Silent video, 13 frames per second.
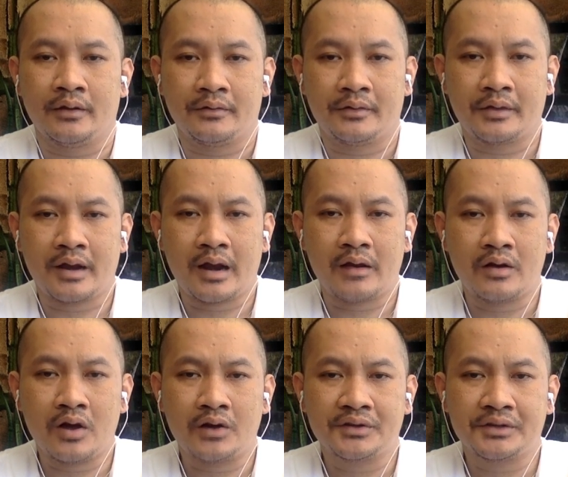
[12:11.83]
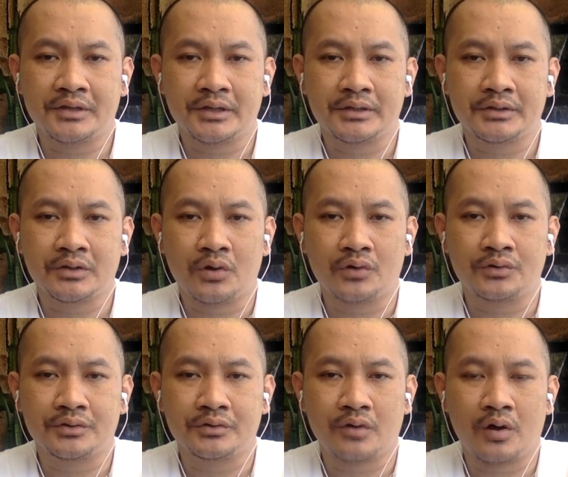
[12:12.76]
They are not just
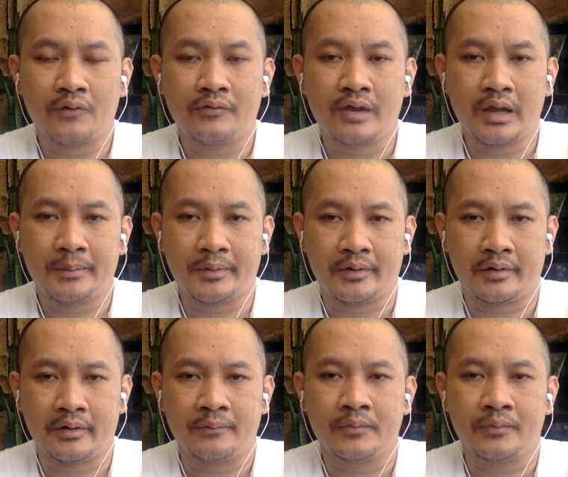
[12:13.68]
source of labor.